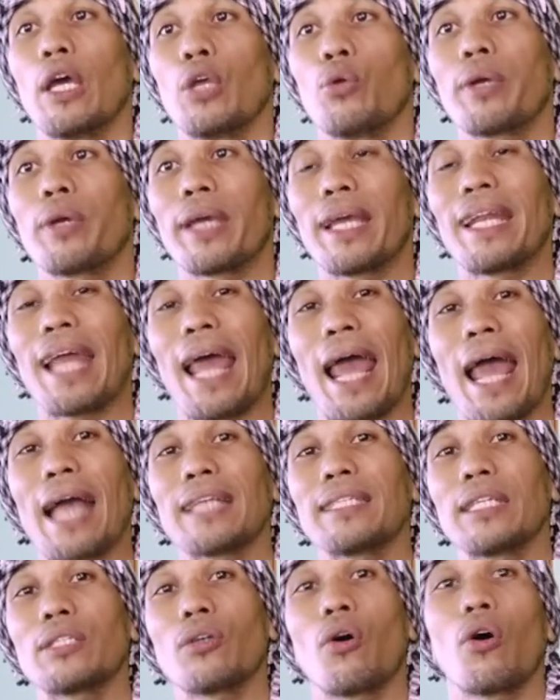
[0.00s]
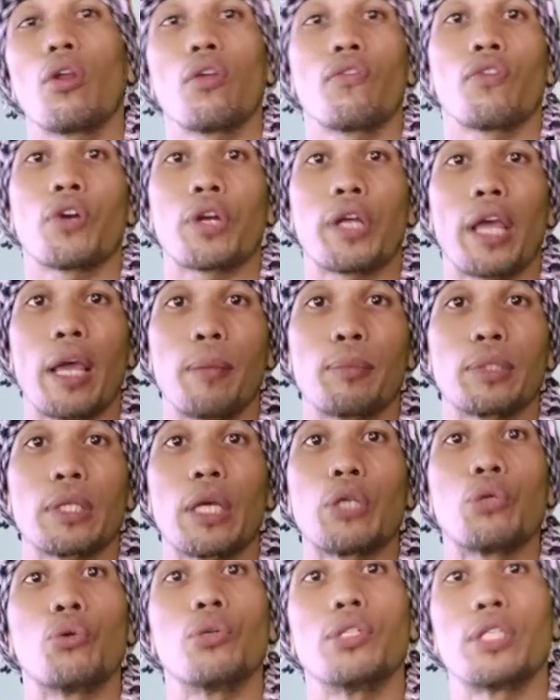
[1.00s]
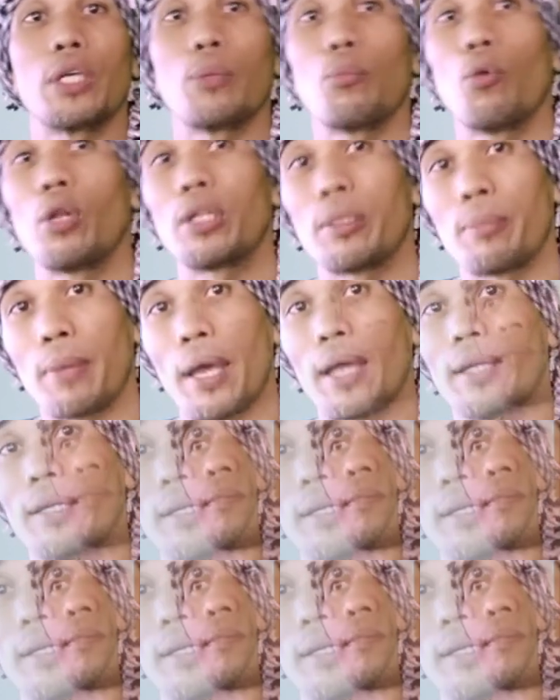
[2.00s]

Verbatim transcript: you can access all of your games uh, using Multiman.